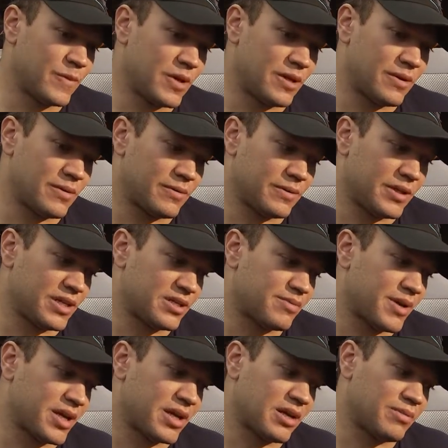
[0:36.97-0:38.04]
you know, Linus
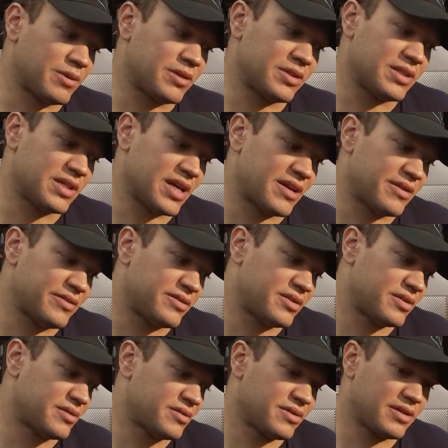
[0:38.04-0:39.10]
made a couple good
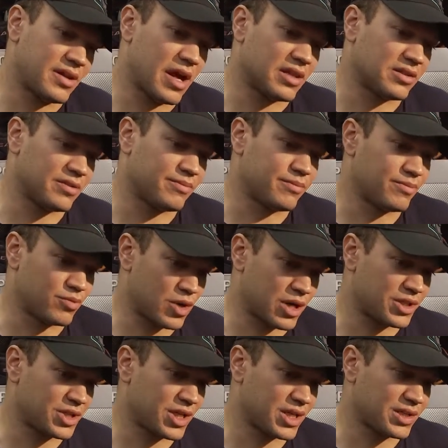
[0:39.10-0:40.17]
saves on some
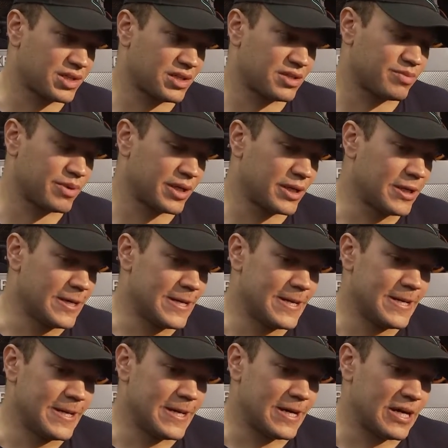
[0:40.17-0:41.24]
rush chances, but
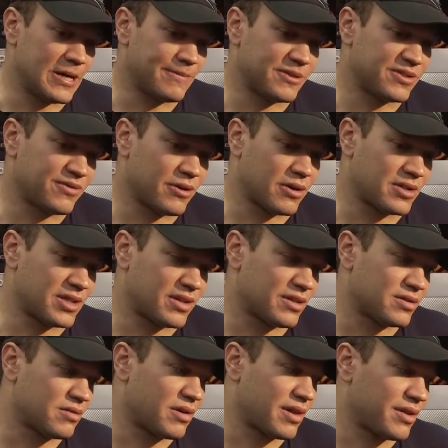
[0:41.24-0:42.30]
as far as in
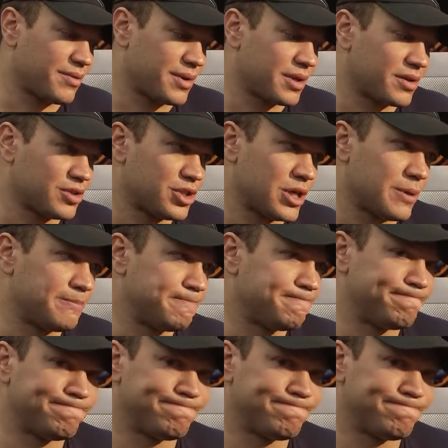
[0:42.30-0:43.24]
the zone, I thought we did a good job.